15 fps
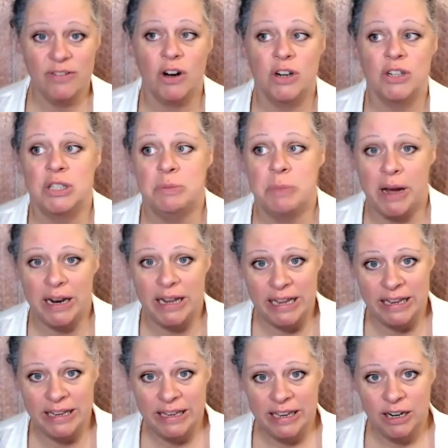body,
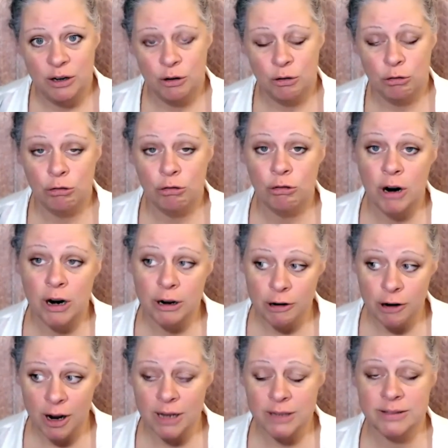run
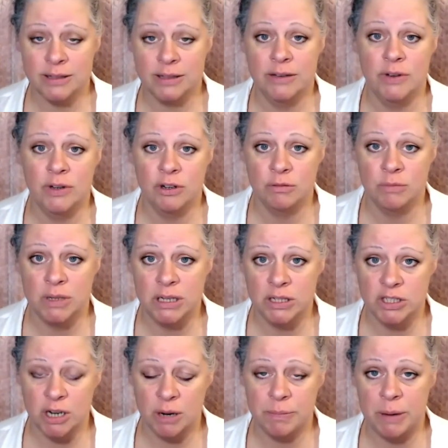across the living room and
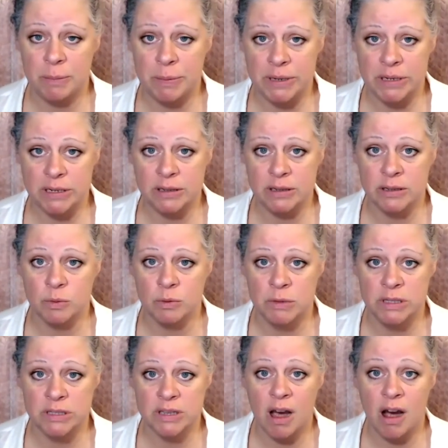jump up into this
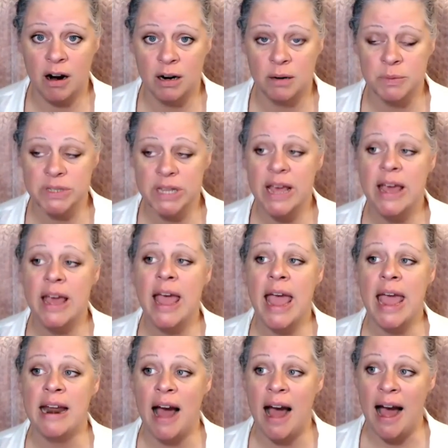woman's arms.
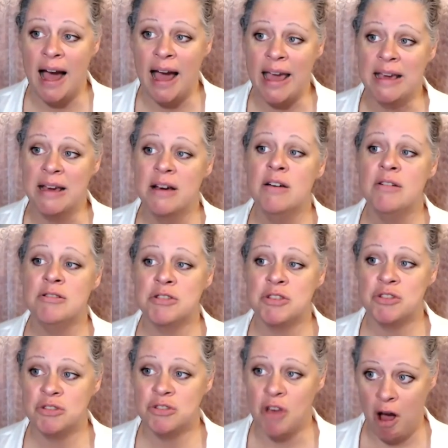And I
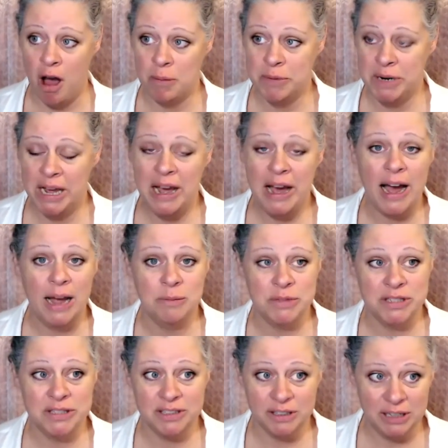sobbed. I'm
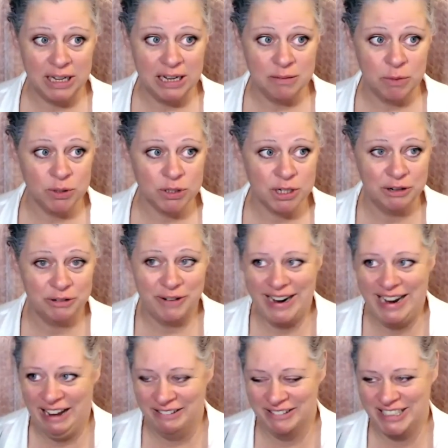still getting emotional right
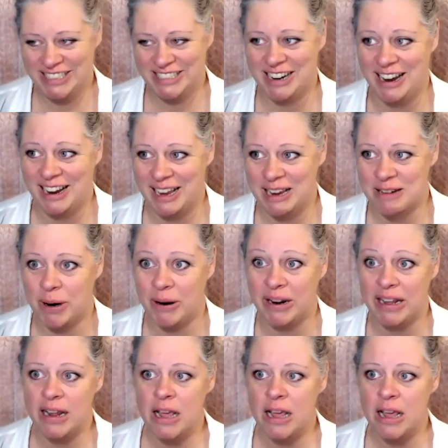now just talking about it.